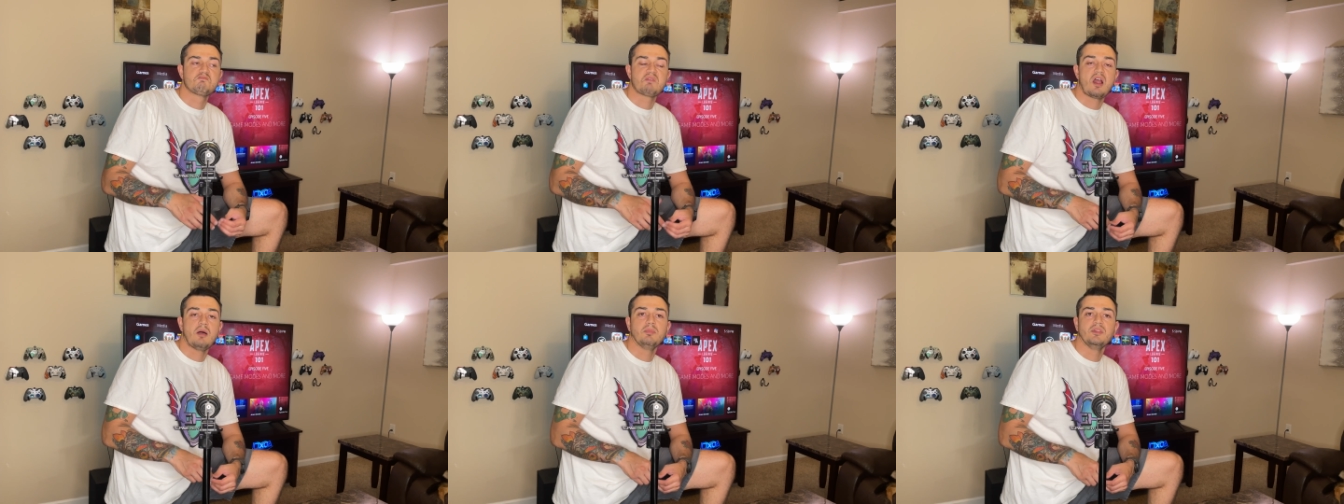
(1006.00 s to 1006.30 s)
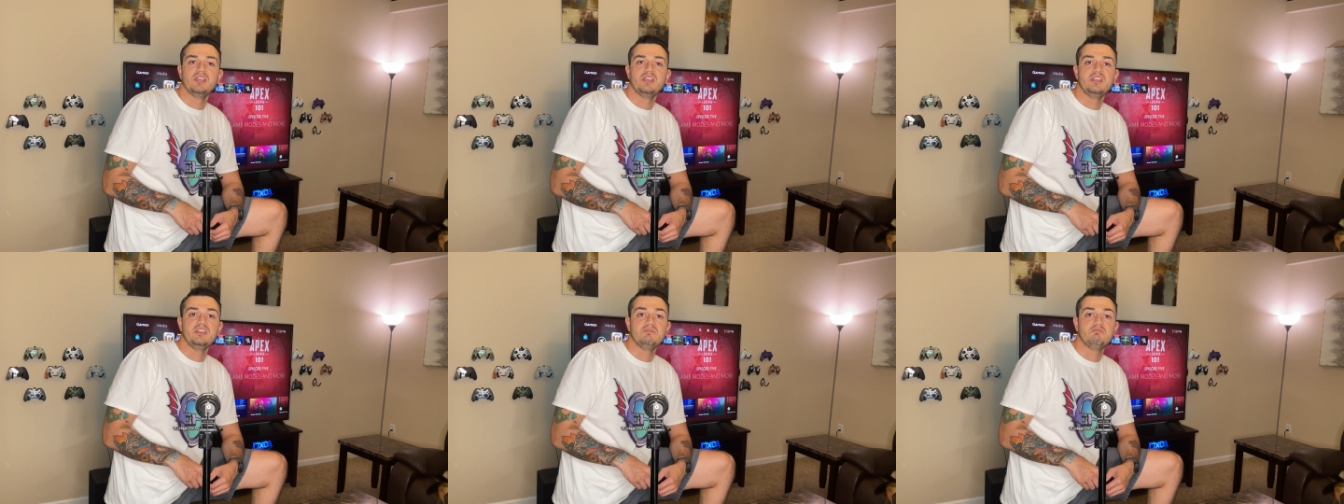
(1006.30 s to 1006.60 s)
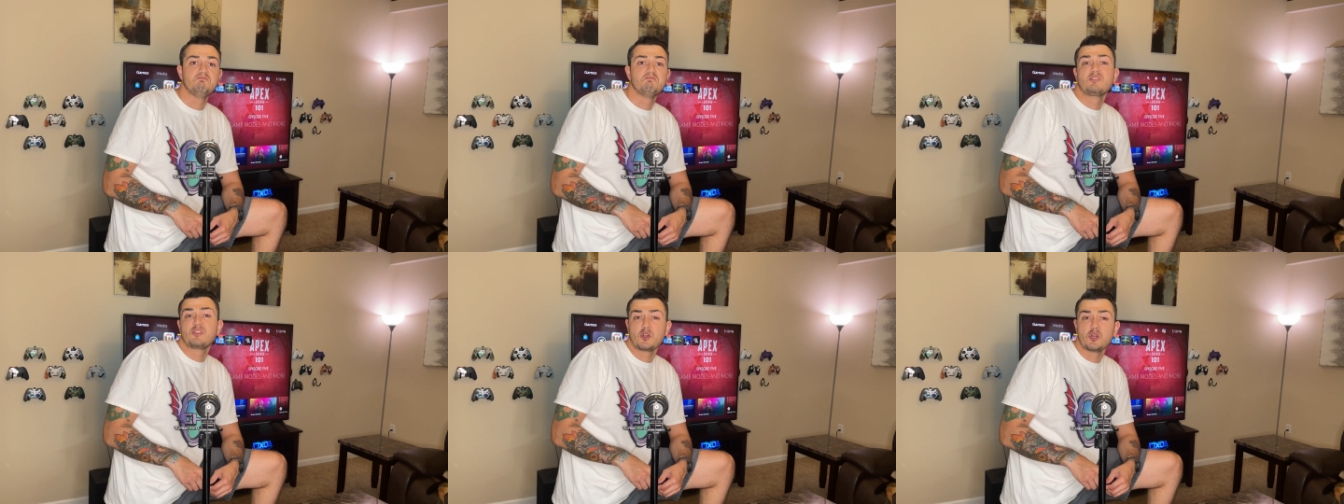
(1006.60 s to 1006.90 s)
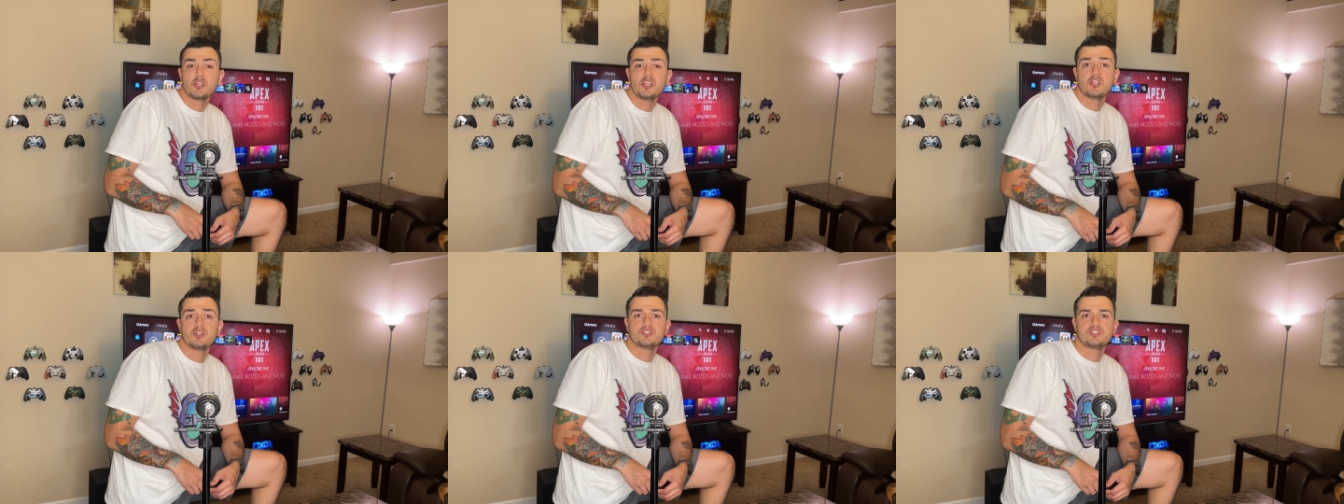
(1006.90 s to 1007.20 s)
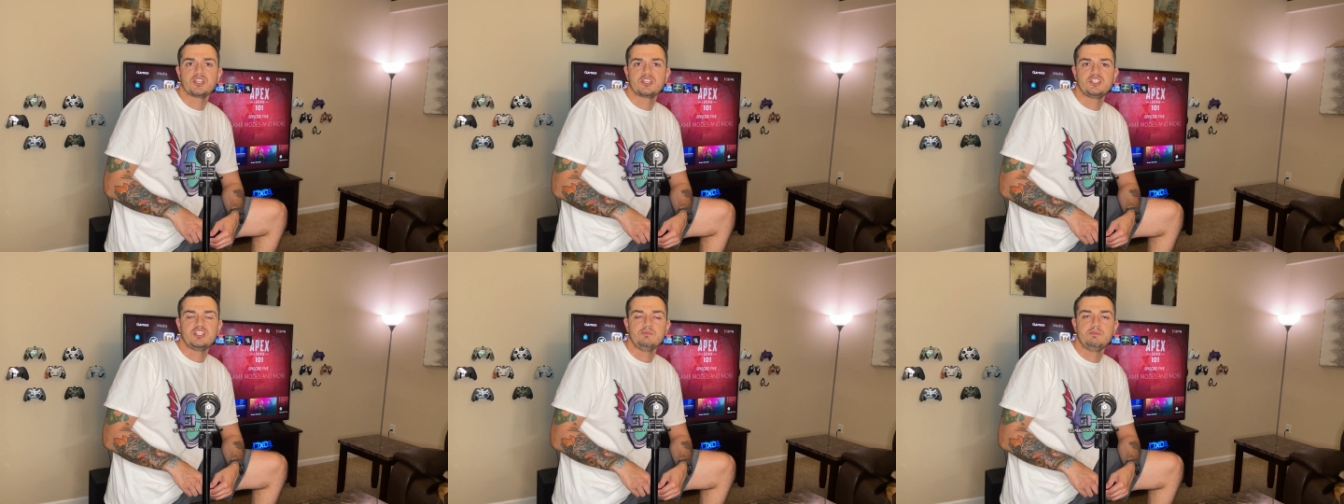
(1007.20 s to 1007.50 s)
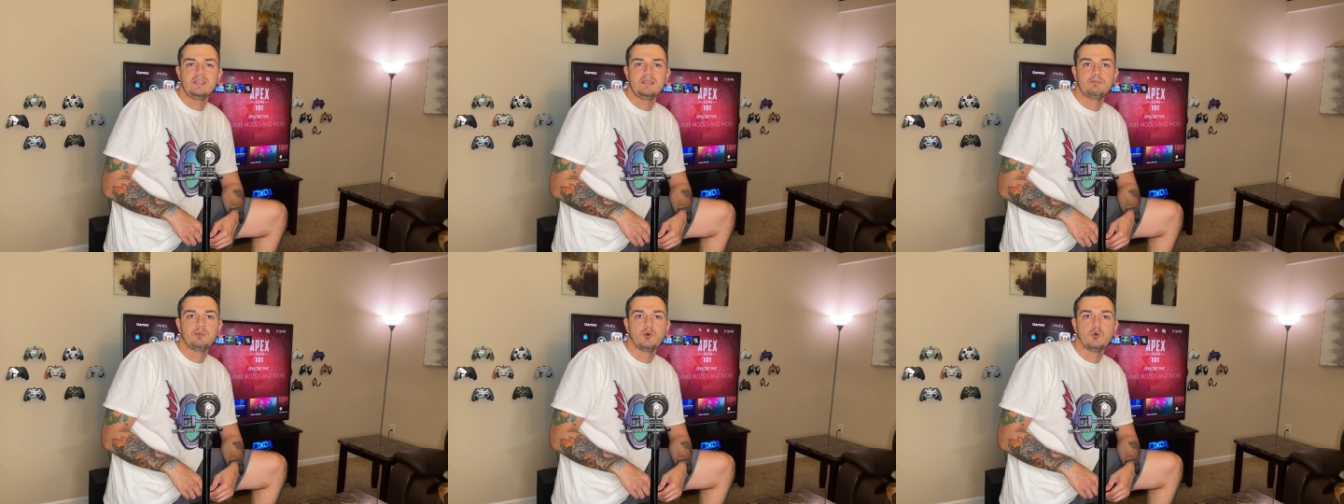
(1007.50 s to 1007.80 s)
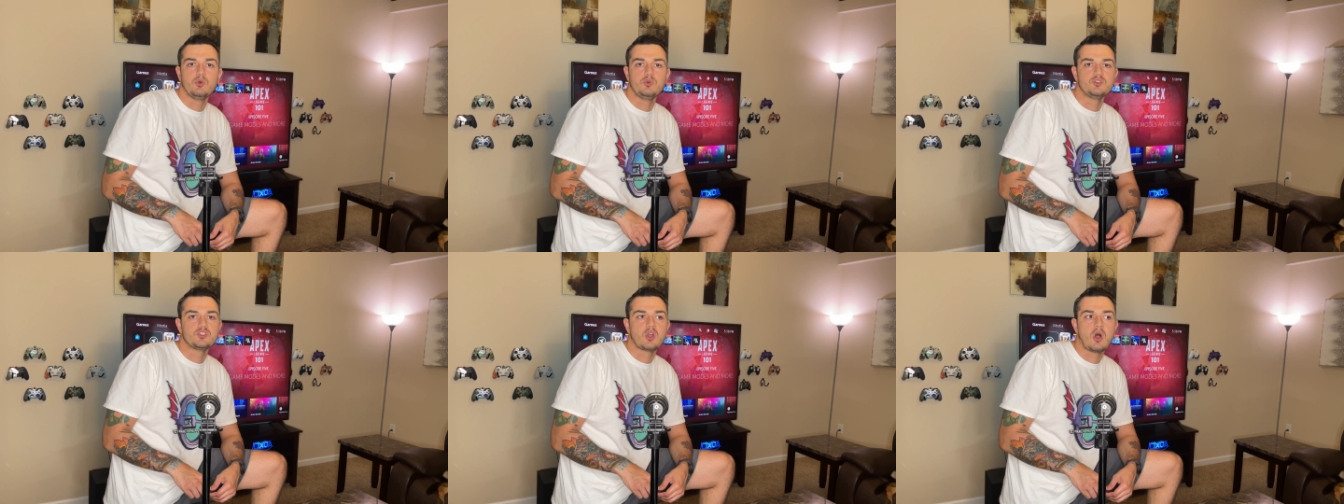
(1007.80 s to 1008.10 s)
probably 30 or 60
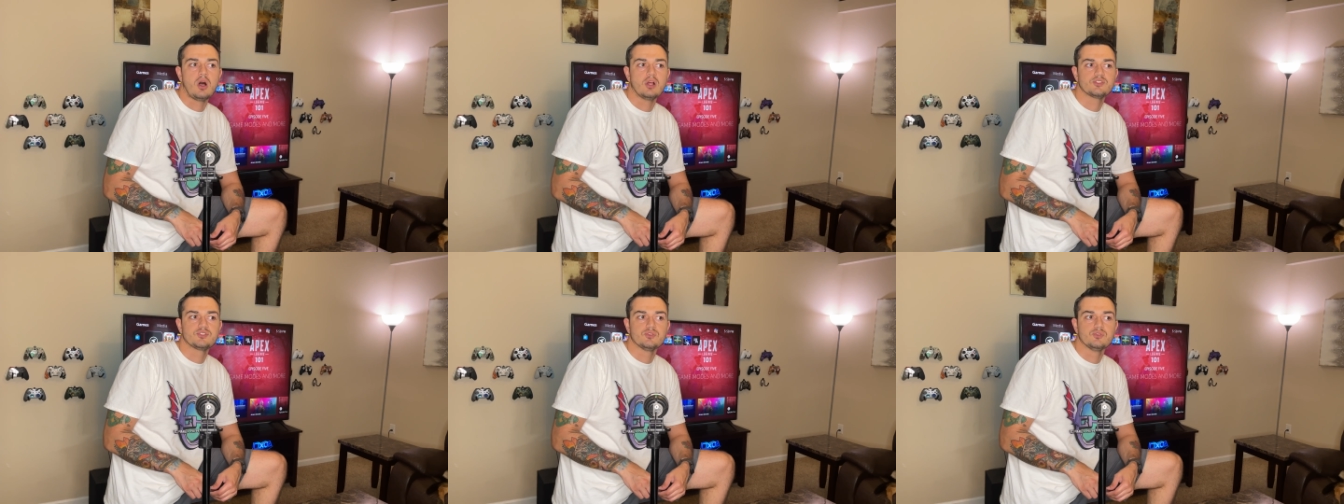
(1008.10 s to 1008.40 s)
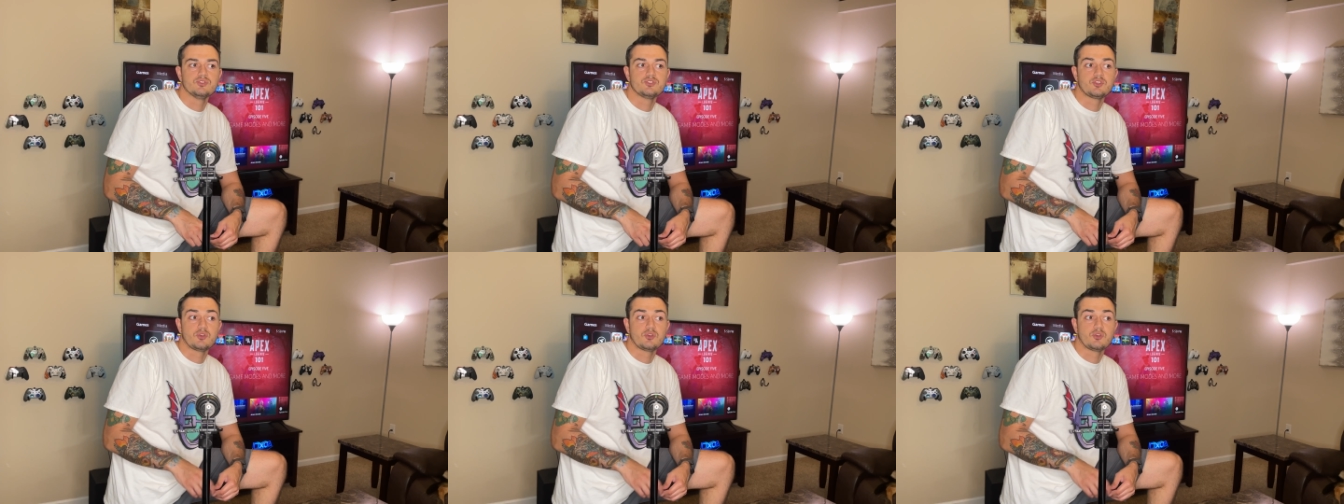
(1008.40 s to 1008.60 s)
people whose consoles